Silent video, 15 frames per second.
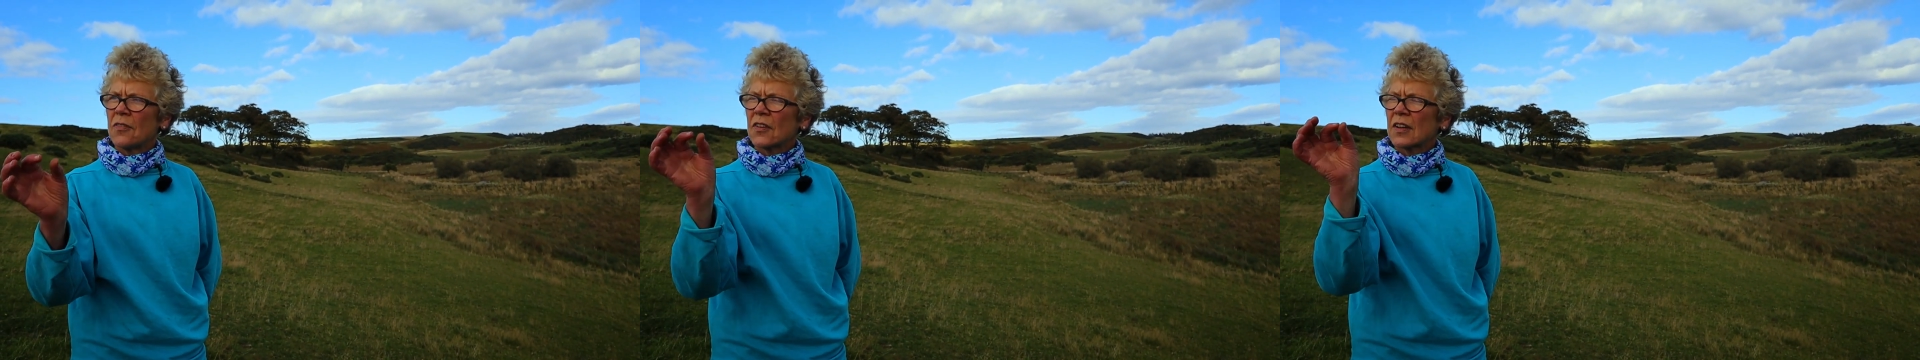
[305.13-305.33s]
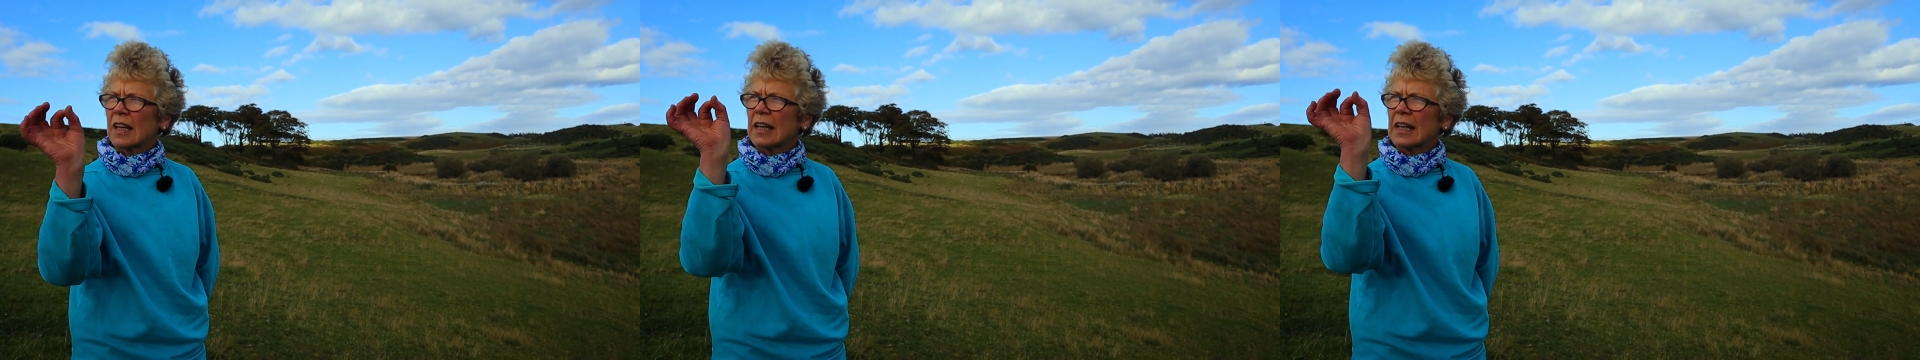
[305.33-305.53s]

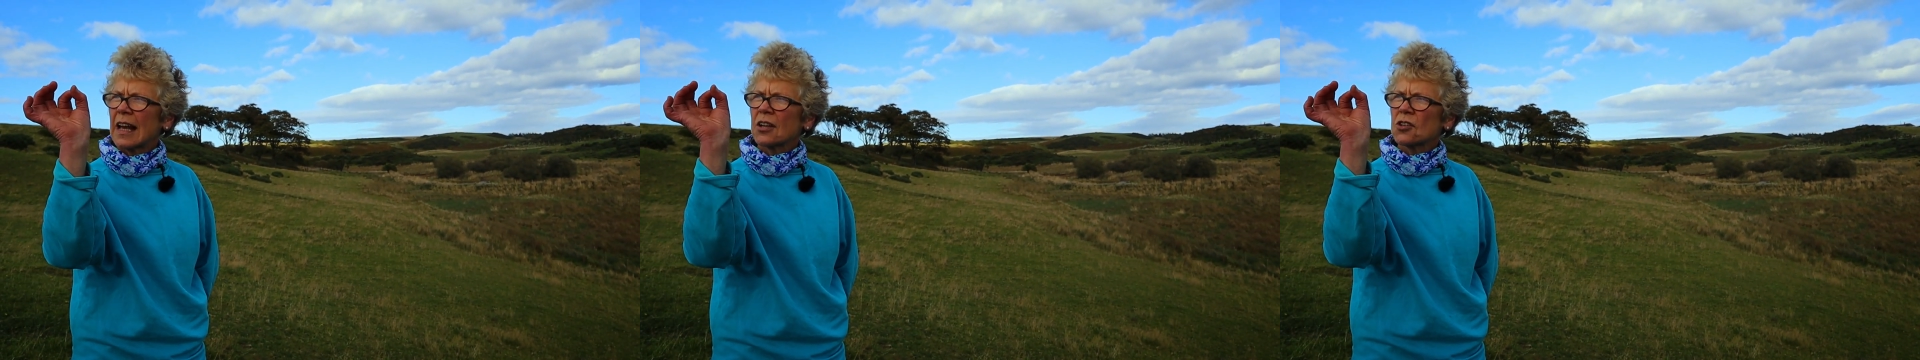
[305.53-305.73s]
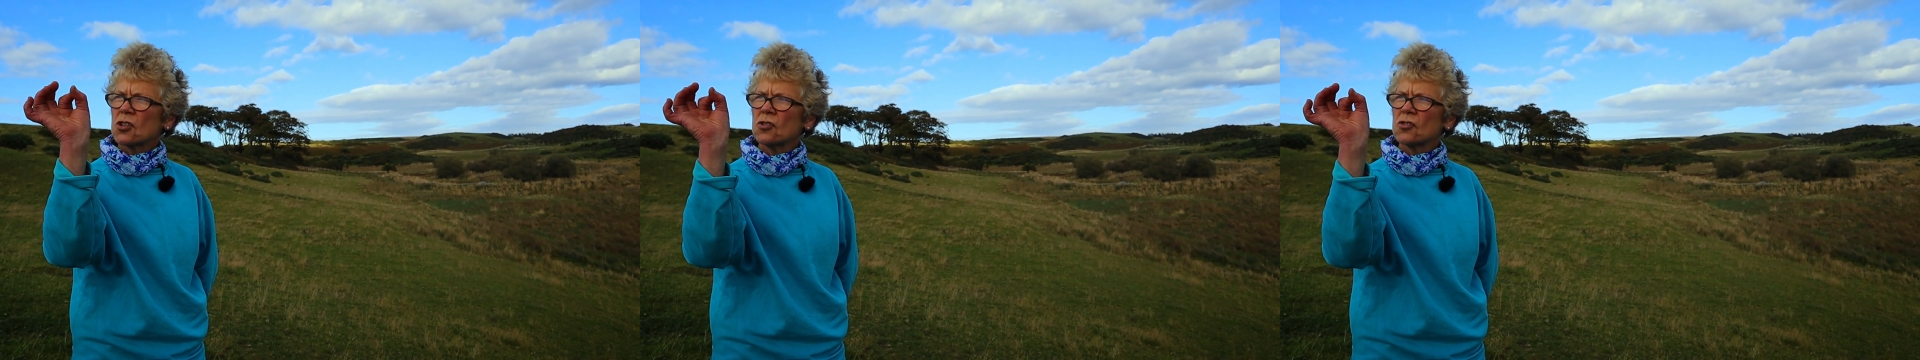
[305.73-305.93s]
the
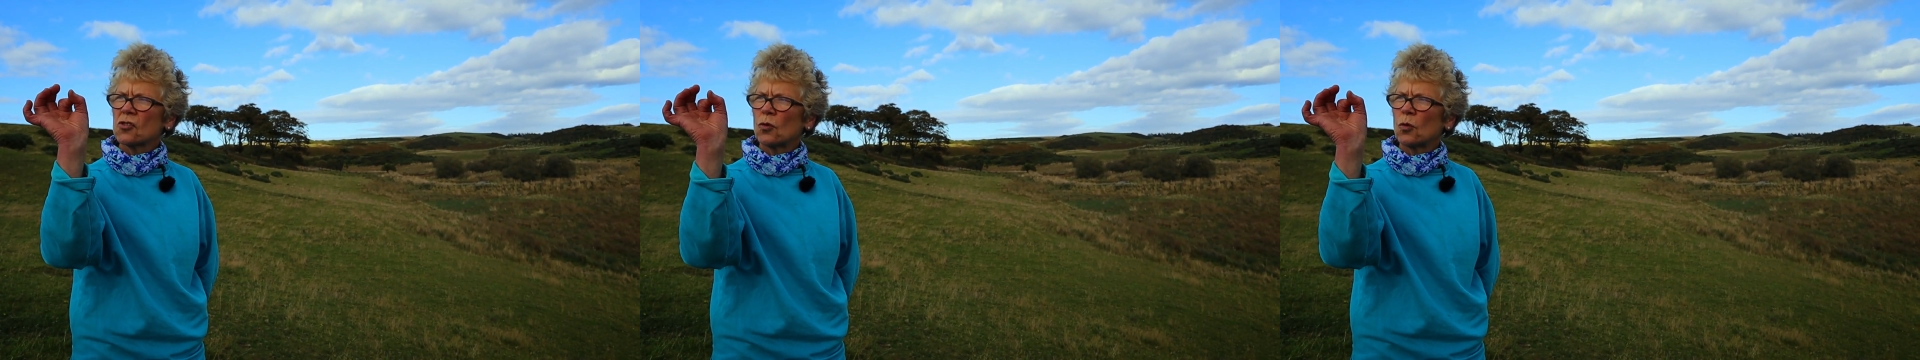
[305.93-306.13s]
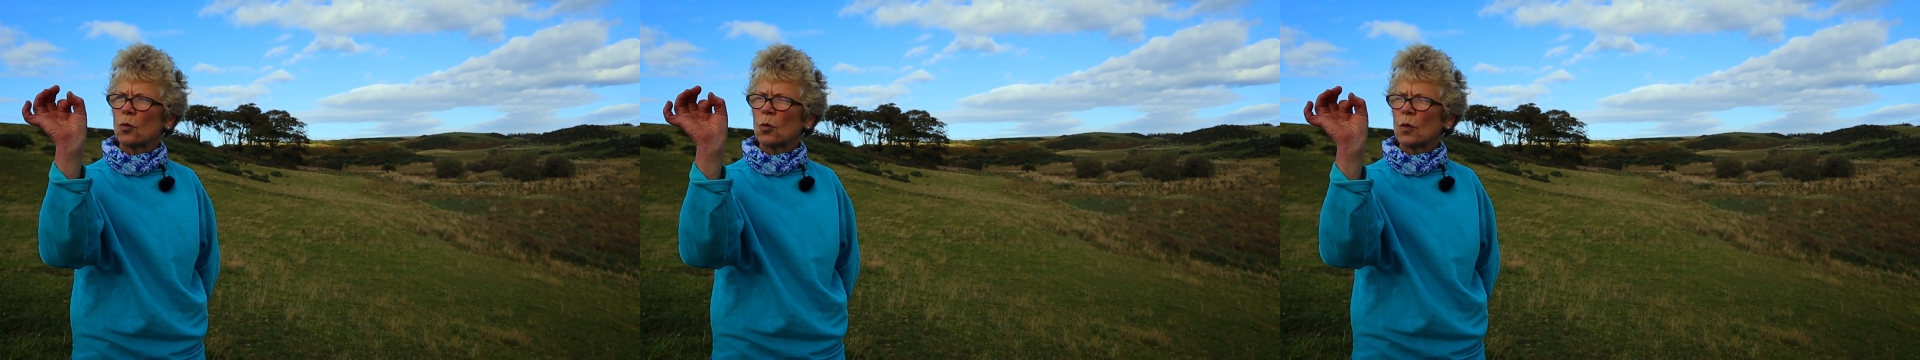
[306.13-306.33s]
connections,
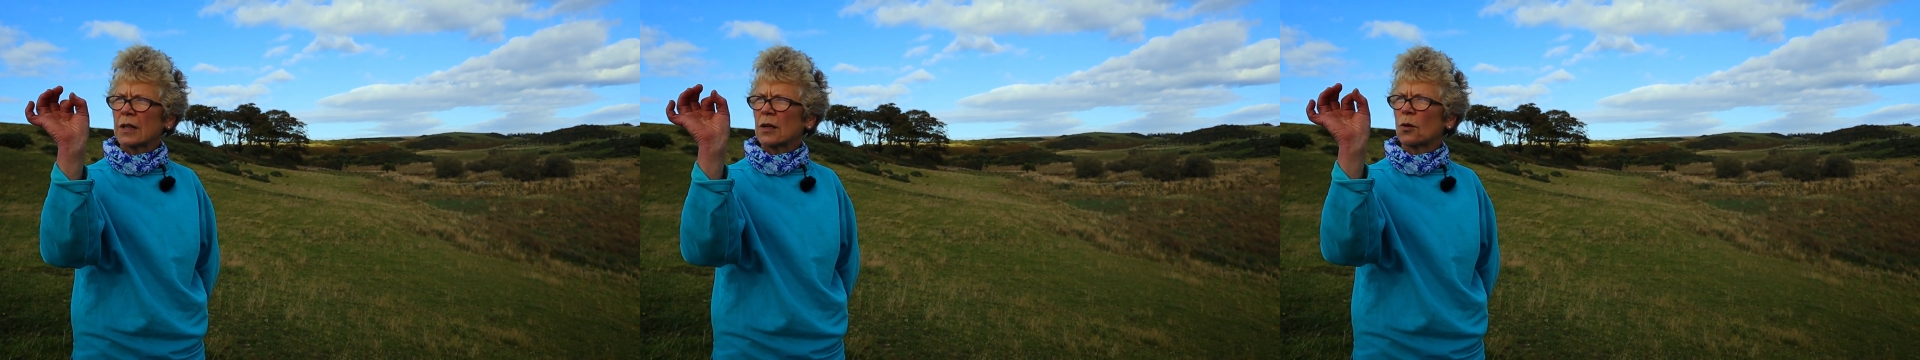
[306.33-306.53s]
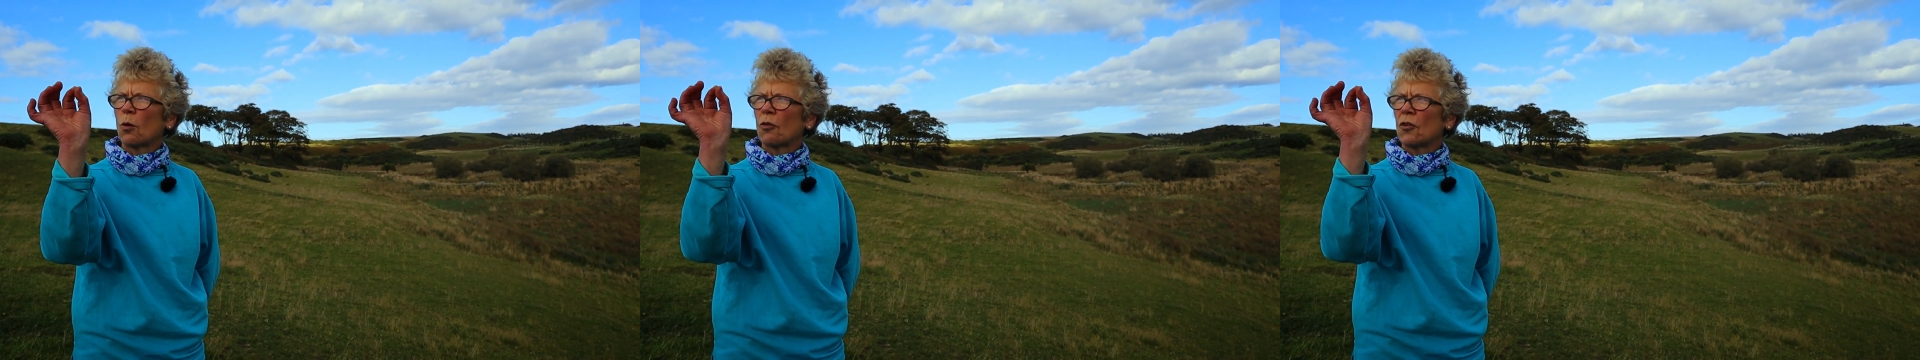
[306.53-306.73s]
or
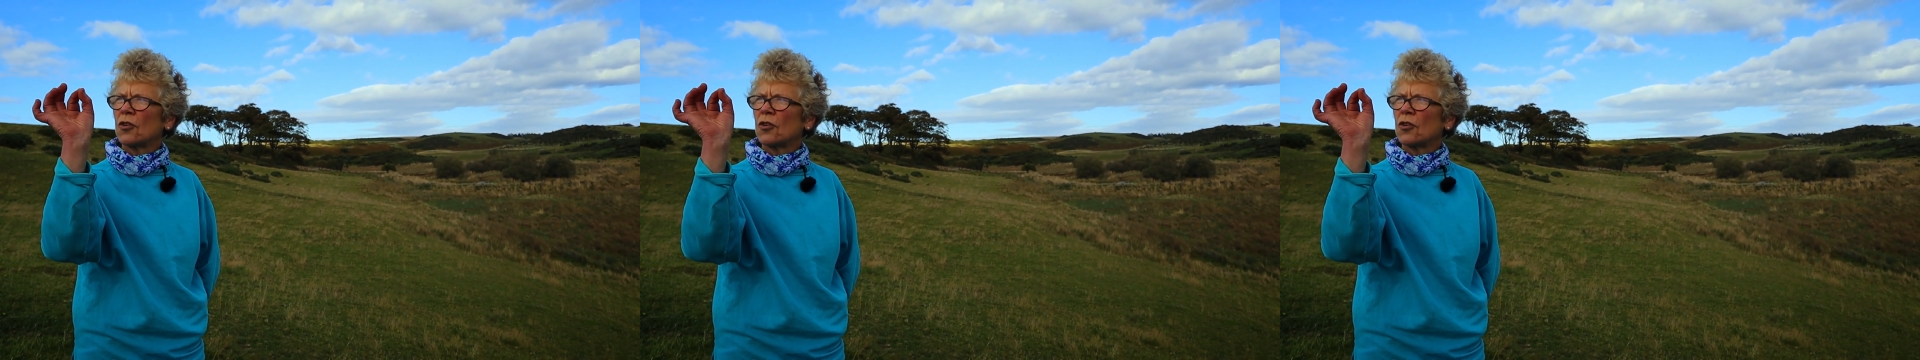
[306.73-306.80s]
what I call